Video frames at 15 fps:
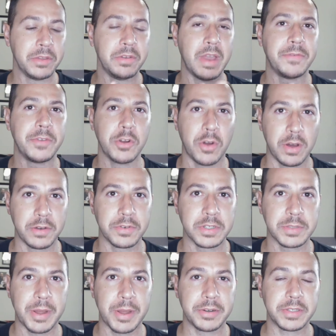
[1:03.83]
You have your
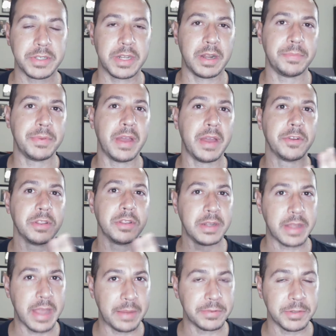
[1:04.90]
autoresponder set up. You have your
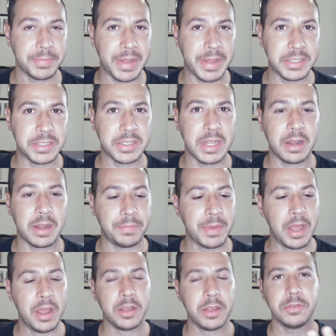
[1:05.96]
lead capture page set
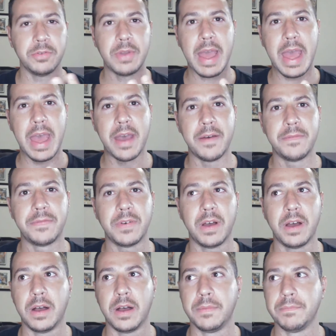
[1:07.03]
up. You
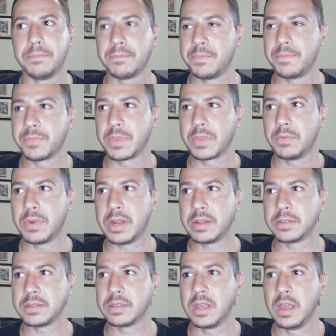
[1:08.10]
have, um, what
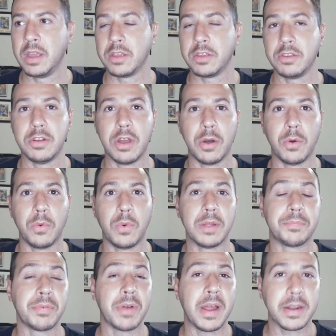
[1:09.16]
else? You know
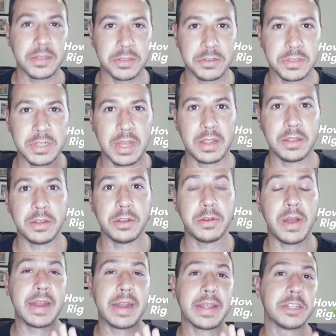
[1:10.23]
what products you're selling. You
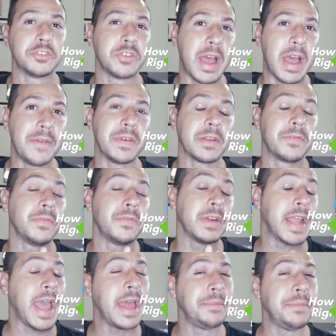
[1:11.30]
know how to get traffic,
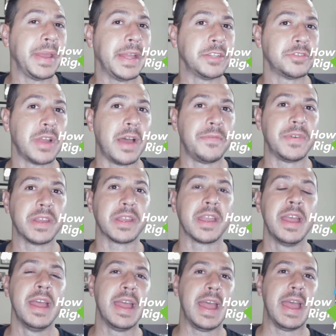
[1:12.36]
free and paid
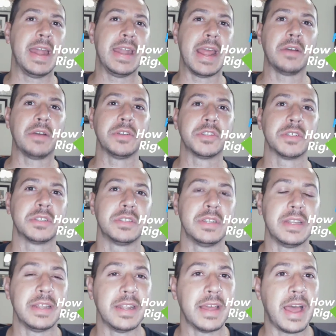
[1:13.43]
traffic. And now you
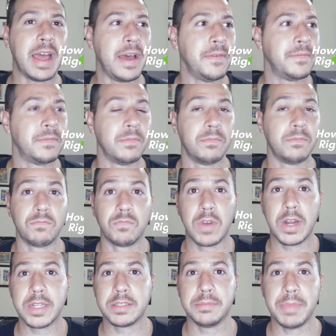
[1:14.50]
just need to have,
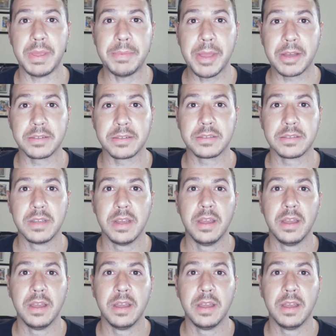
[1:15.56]
write some emails.